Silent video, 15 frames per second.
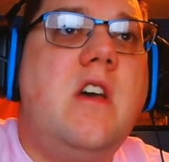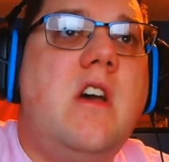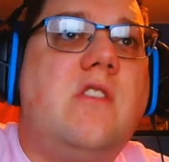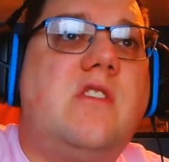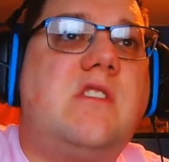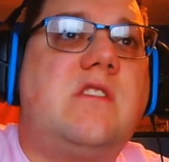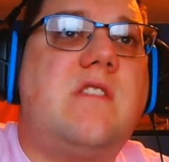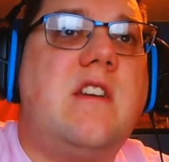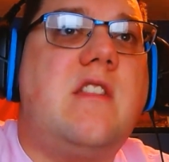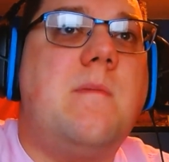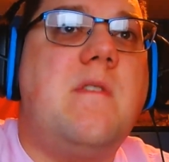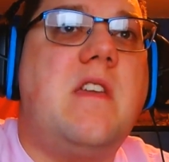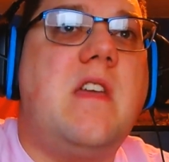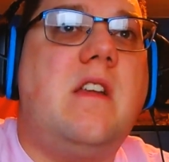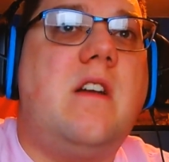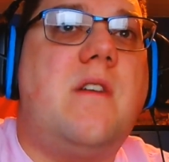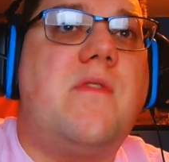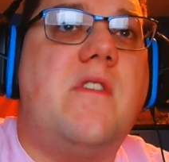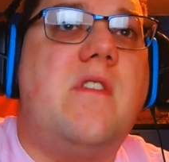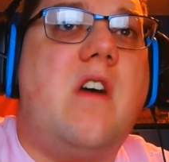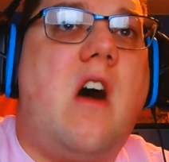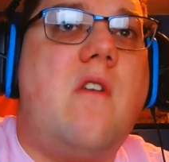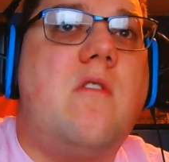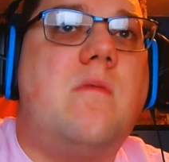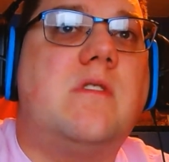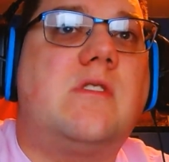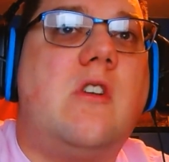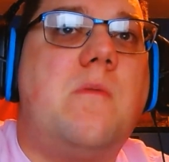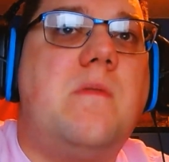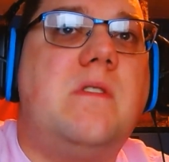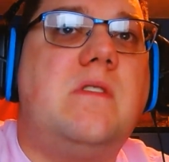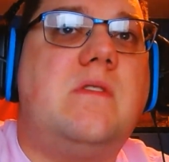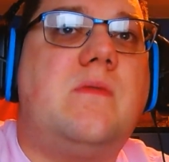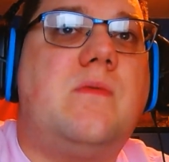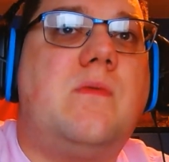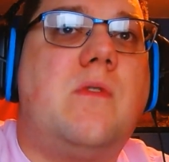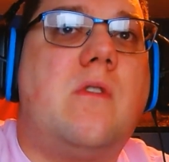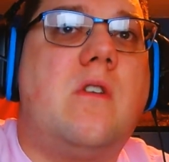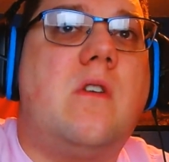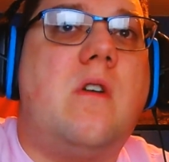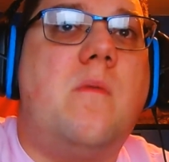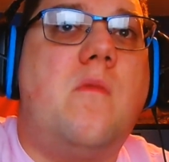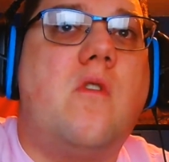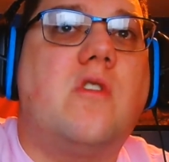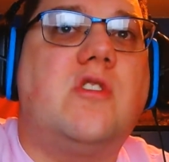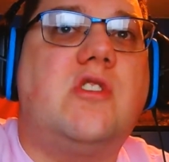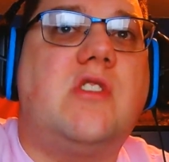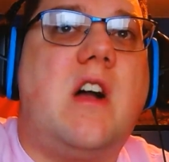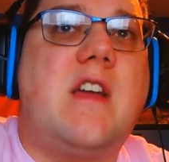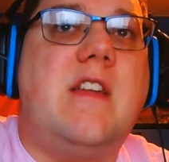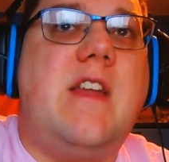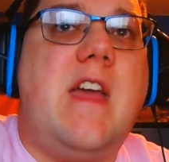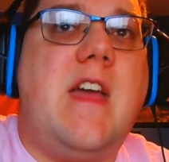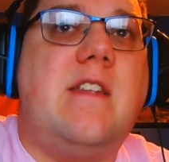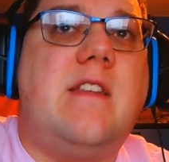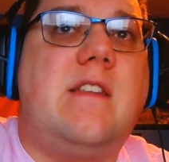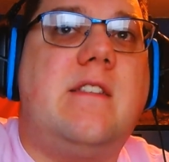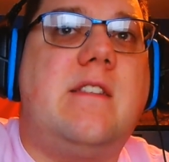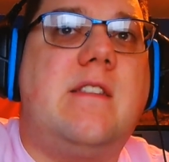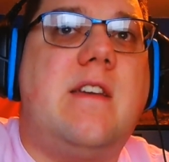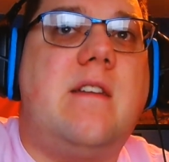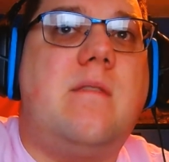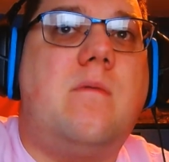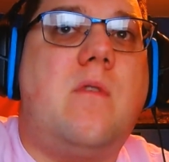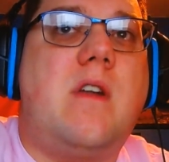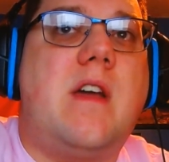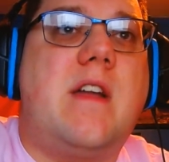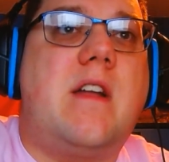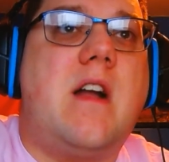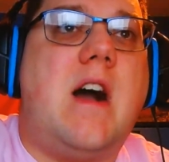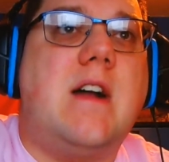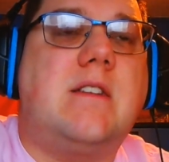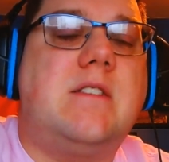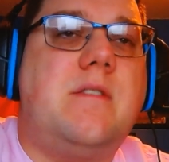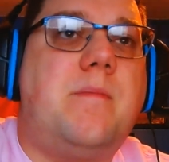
Just like the beginning of the novel, was hoping for a more shocking ending than what I got.